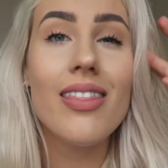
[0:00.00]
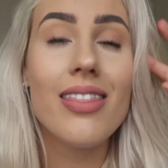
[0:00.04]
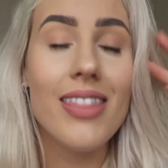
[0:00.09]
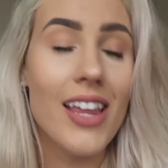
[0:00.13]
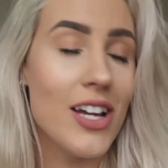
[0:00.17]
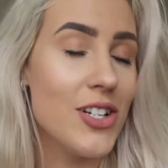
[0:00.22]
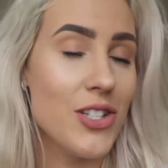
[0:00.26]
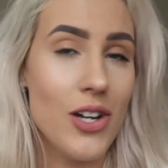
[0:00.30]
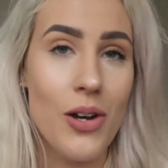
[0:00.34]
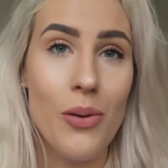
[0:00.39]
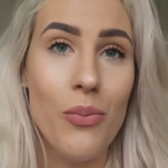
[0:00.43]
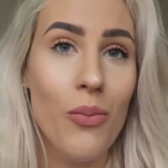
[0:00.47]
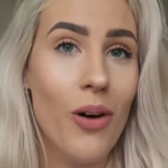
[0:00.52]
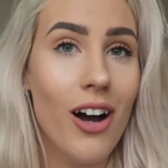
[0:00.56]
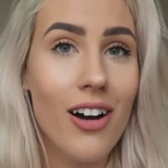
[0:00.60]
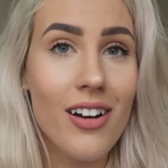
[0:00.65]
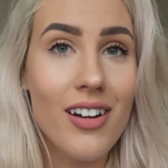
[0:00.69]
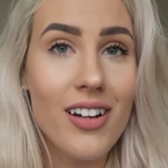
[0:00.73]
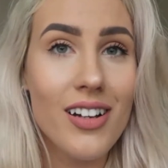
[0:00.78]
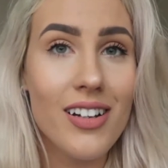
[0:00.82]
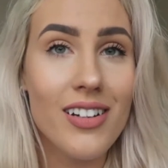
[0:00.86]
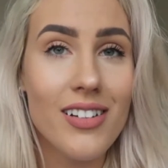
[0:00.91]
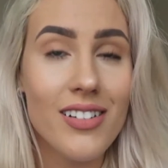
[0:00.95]
They don't
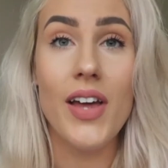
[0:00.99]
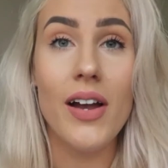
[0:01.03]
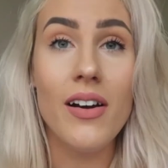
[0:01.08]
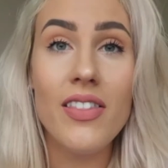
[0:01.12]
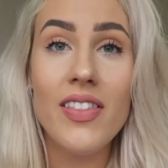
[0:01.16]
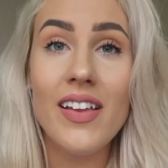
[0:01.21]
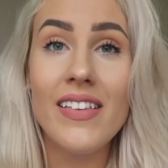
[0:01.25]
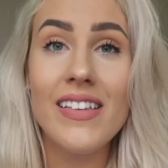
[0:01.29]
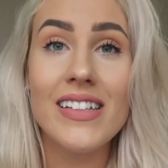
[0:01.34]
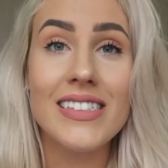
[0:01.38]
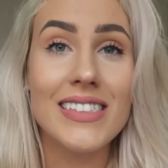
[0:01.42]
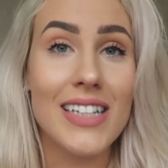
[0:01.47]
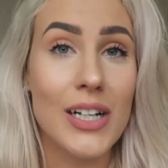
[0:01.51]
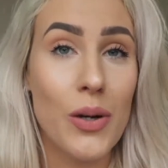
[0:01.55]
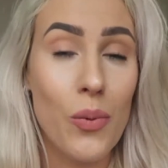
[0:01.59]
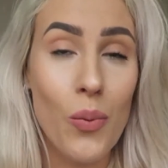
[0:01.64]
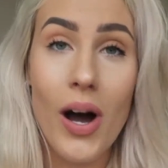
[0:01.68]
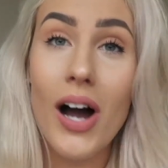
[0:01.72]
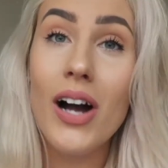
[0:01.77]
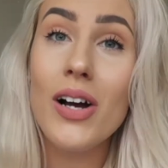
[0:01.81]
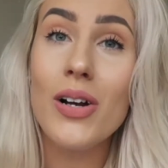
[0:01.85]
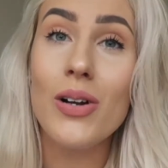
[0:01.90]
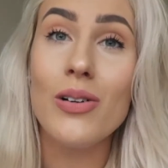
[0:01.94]
work. The only thing that's going to
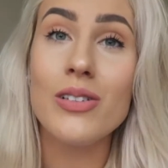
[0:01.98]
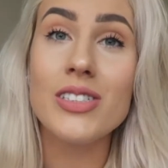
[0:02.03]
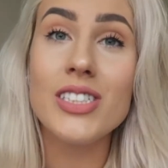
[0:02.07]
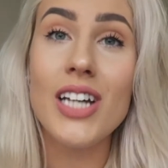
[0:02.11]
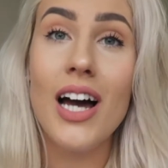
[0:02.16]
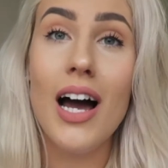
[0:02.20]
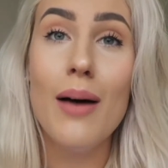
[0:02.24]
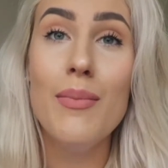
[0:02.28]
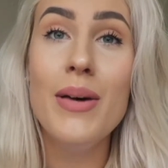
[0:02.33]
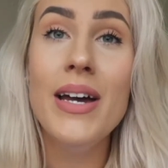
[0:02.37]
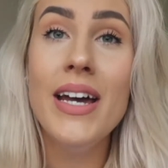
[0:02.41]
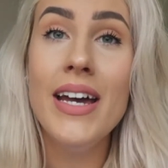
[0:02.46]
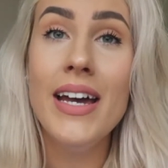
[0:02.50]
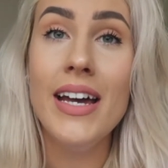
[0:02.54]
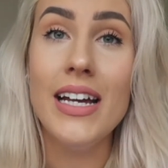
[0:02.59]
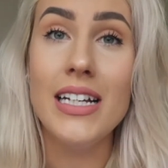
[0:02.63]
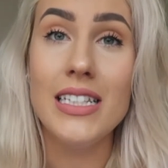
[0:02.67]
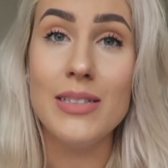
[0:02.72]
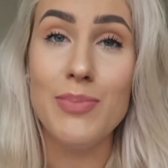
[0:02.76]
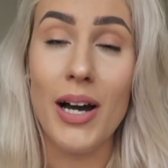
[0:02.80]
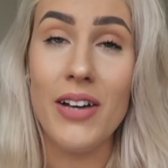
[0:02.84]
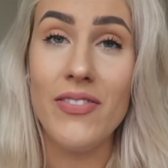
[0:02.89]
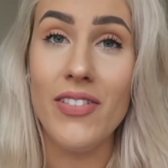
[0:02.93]
work long term
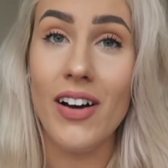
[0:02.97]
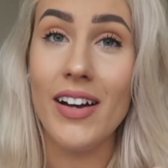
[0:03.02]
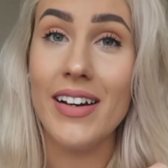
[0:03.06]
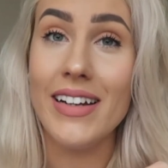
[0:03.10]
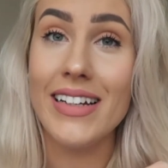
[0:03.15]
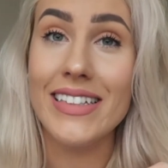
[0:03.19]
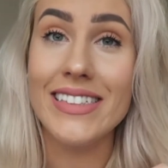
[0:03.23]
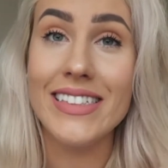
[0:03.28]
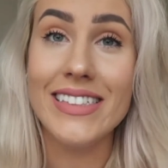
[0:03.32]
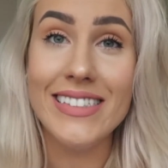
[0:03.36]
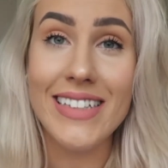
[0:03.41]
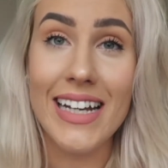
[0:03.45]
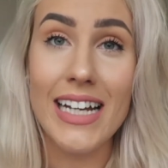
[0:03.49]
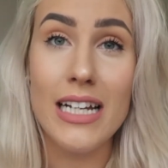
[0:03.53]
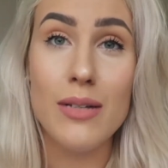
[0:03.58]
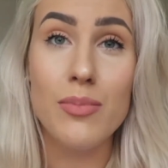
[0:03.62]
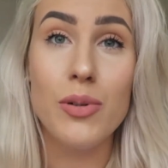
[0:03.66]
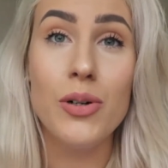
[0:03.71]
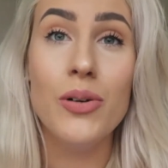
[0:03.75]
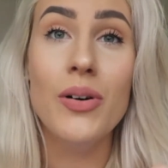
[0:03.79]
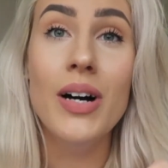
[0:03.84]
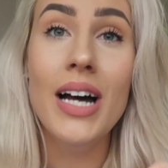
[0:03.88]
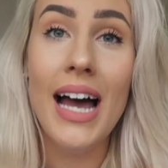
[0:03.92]
is by finding a
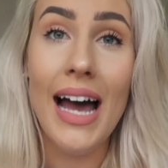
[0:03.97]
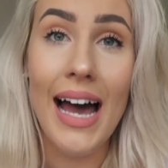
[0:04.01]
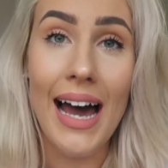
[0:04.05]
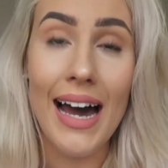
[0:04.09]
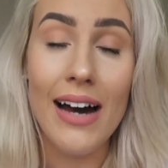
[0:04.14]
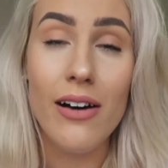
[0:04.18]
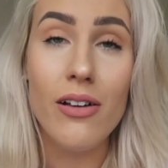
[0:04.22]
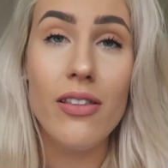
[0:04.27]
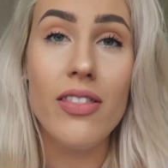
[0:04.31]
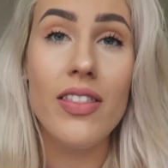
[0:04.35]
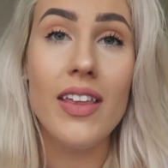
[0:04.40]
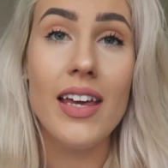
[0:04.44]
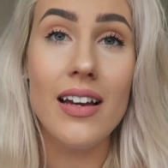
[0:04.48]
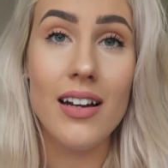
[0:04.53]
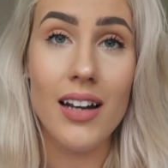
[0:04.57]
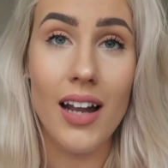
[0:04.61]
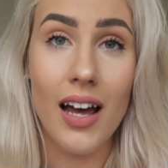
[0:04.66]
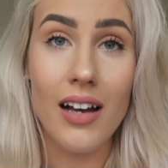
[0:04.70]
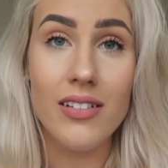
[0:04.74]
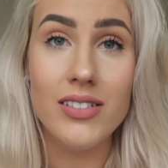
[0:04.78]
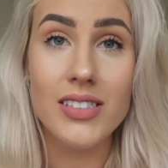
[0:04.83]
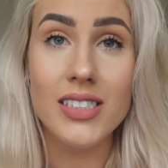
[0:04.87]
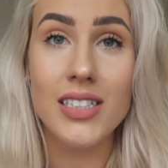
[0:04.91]
sustainable, healthy
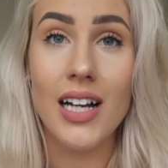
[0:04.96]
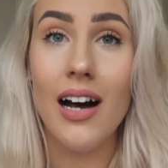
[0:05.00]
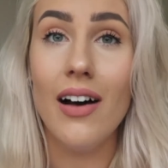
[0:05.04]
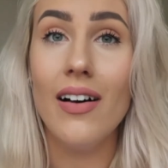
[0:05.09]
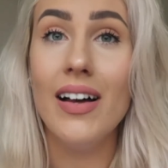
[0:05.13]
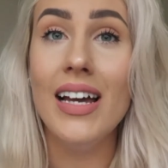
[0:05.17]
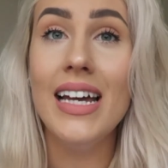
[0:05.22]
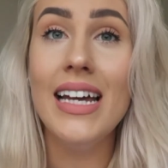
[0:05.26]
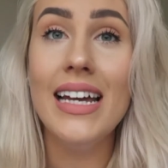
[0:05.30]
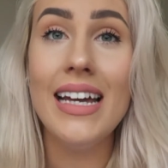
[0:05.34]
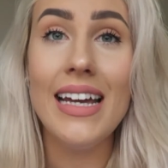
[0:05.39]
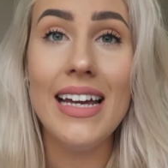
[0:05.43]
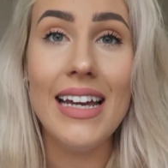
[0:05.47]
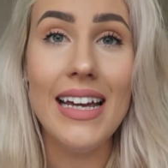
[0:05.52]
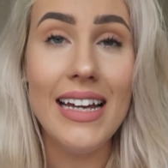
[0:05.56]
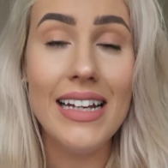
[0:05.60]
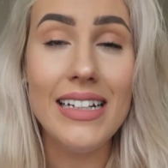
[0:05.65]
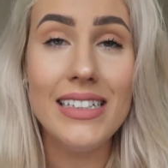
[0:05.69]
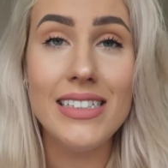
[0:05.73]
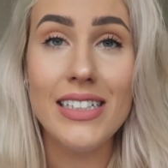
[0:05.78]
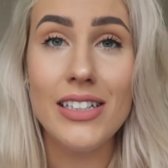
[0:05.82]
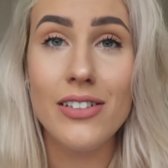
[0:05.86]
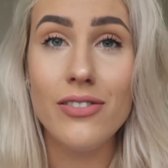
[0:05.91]
lifestyle,
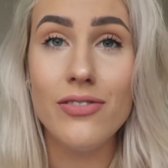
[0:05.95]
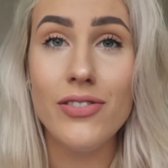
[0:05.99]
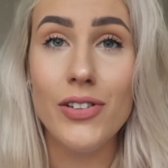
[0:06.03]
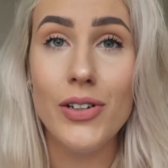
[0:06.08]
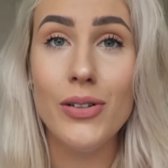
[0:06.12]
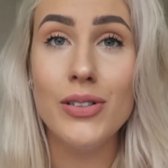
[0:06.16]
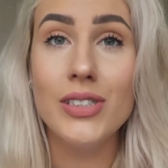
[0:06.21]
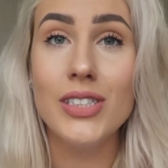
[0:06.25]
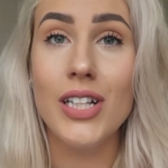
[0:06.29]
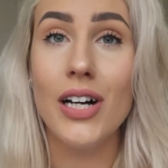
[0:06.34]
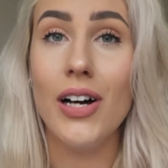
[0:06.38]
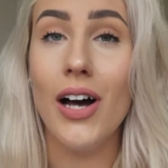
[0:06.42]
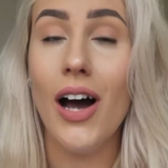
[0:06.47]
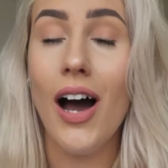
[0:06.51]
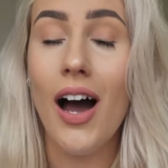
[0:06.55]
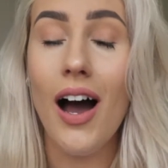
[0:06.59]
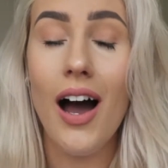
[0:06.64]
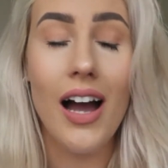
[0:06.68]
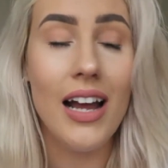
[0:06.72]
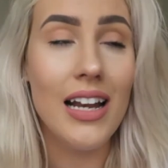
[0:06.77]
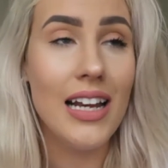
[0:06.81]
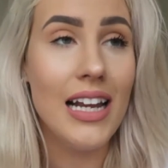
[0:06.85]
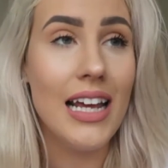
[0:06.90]
eating foods that are
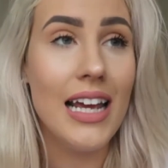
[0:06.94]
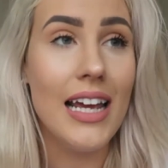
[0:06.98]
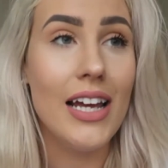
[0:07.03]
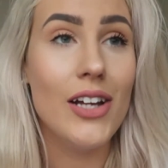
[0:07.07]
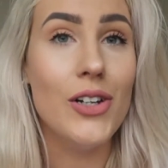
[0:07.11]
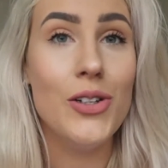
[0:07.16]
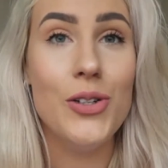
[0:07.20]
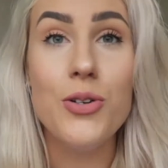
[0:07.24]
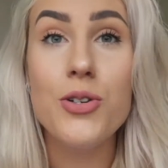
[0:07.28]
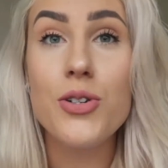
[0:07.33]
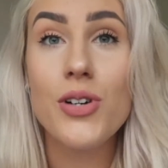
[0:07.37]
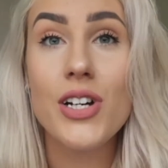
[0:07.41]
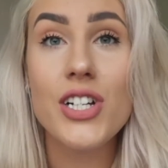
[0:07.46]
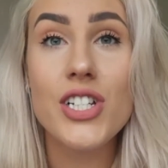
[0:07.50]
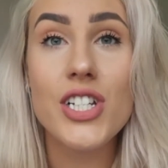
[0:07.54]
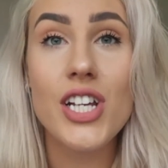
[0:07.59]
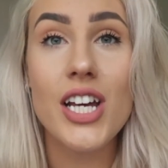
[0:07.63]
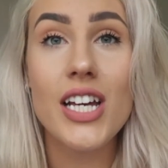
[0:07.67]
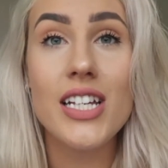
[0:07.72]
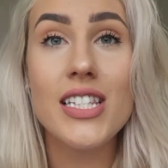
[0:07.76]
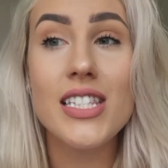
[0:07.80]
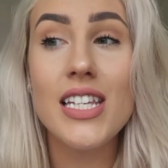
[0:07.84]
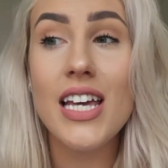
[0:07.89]
highly
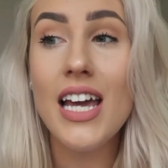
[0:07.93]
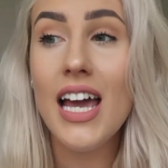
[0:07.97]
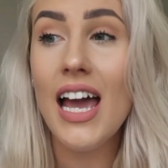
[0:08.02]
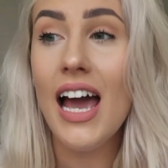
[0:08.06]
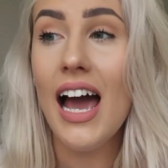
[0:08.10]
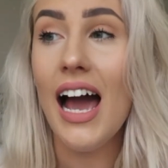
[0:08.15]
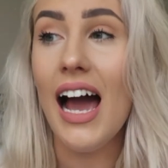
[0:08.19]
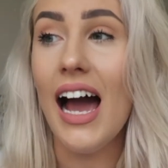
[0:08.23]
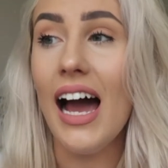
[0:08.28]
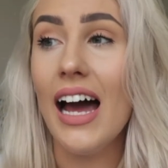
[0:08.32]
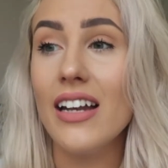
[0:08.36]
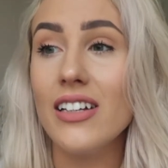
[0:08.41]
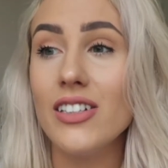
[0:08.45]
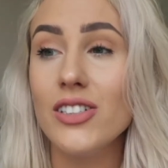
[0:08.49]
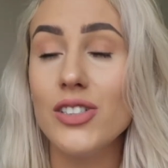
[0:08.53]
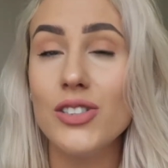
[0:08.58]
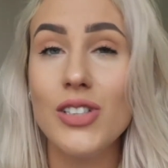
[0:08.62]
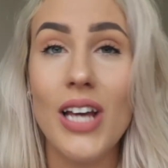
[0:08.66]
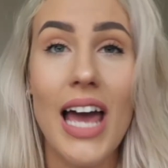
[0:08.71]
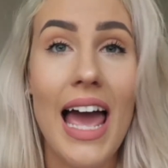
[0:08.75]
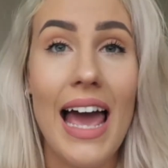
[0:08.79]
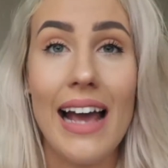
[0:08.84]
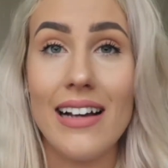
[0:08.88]
nutritious
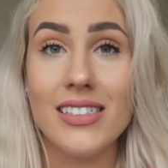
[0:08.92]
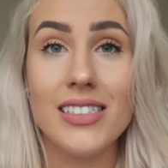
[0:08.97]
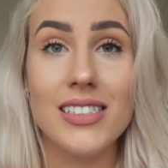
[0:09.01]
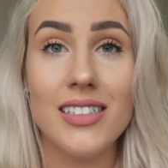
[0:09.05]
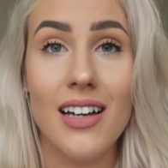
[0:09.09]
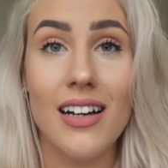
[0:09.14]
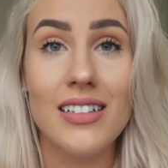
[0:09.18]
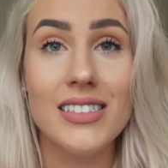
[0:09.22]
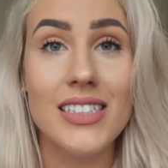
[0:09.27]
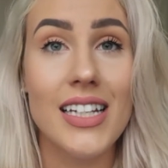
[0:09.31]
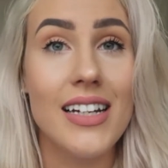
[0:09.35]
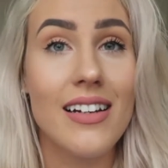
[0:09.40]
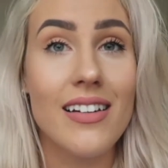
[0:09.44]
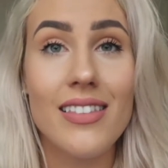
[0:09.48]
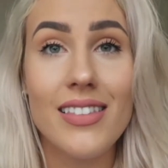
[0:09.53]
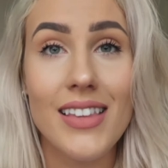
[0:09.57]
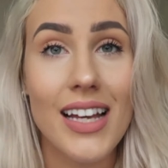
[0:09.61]
and exercising.